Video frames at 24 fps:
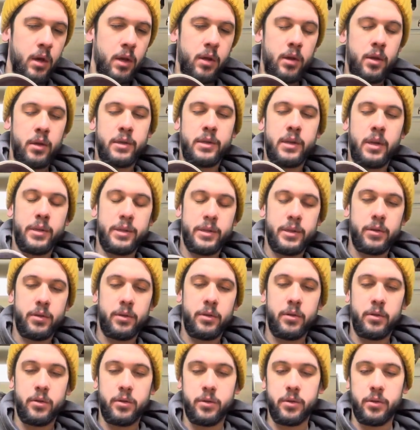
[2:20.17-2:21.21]
there's
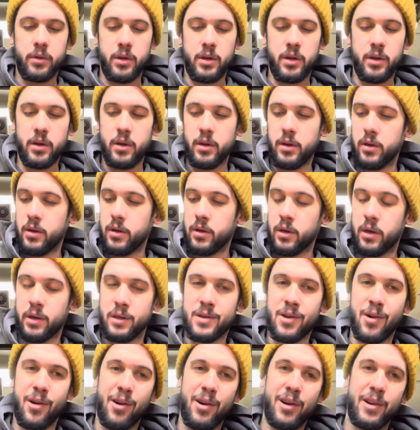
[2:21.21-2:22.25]
also
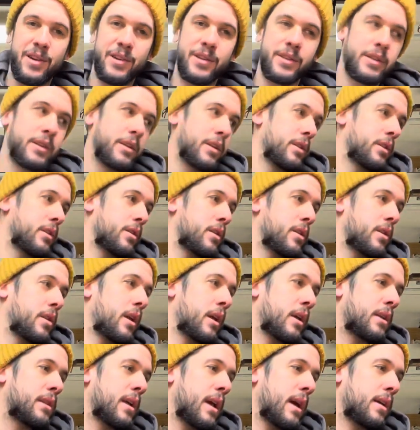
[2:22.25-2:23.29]
guitars
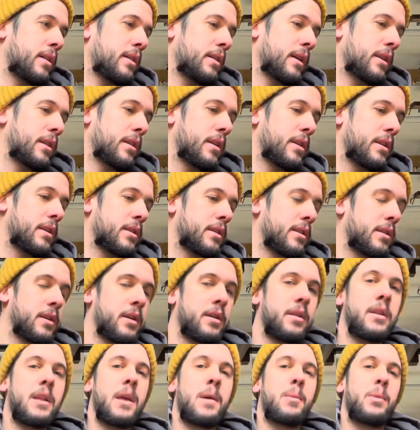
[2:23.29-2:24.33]
exactly like this
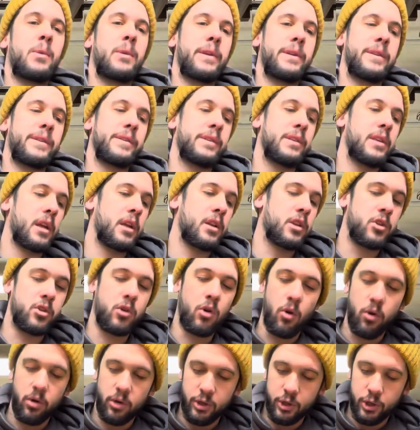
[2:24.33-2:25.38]
labeled as St.
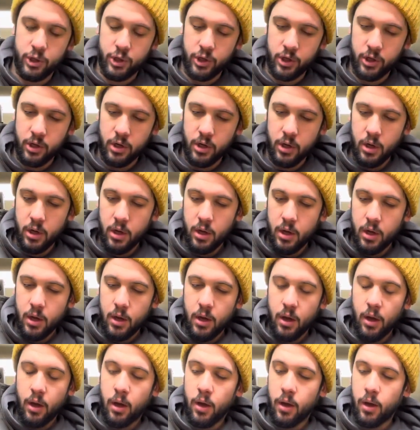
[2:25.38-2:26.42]
George.
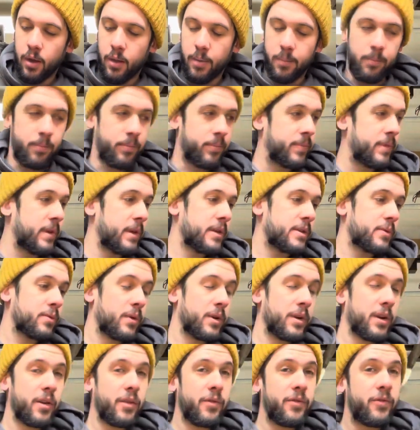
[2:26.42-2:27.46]
This one
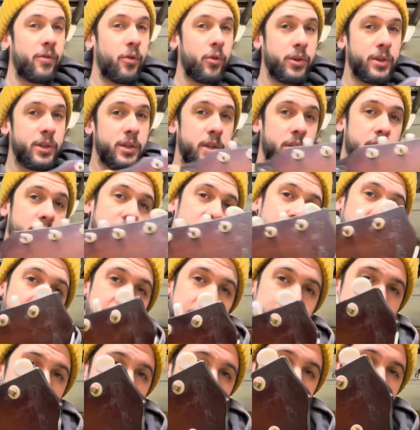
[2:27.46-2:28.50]
unfortunately has
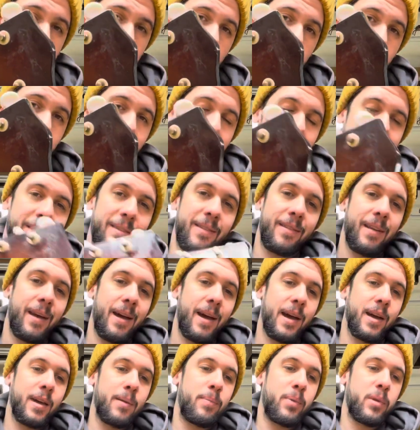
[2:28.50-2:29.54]
nothing on the
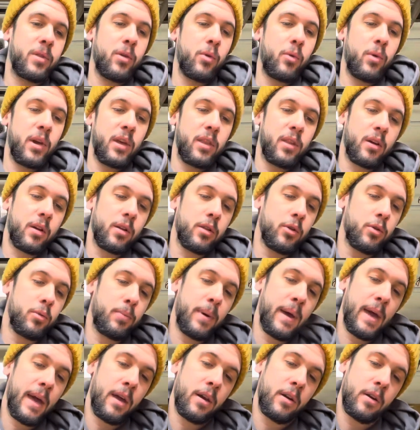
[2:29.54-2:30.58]
headstock, but the way the glue
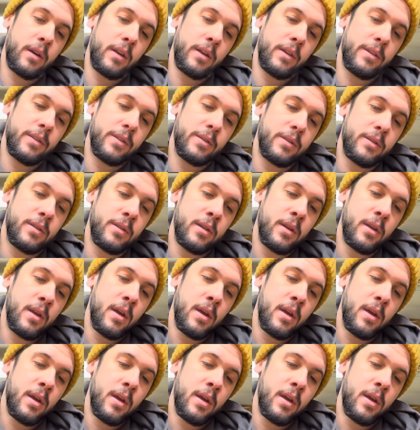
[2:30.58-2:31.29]
pattern is,